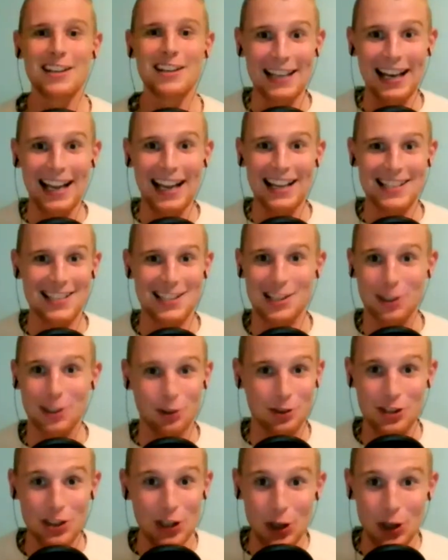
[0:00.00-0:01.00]
the last
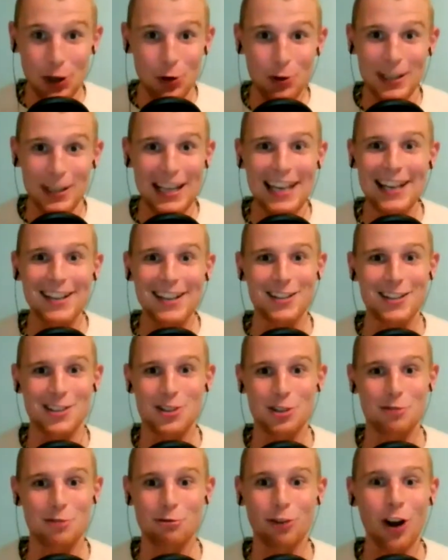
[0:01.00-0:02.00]
2 years
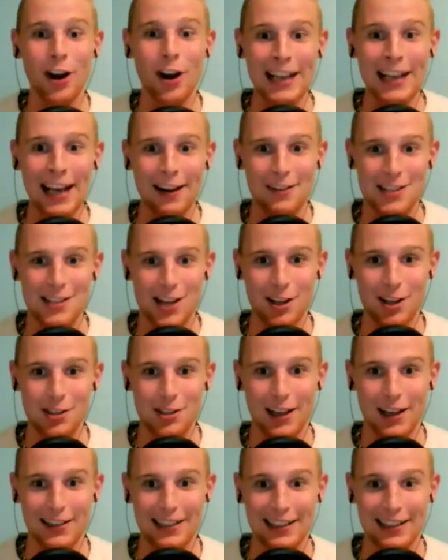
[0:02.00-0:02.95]
just riding out his contract,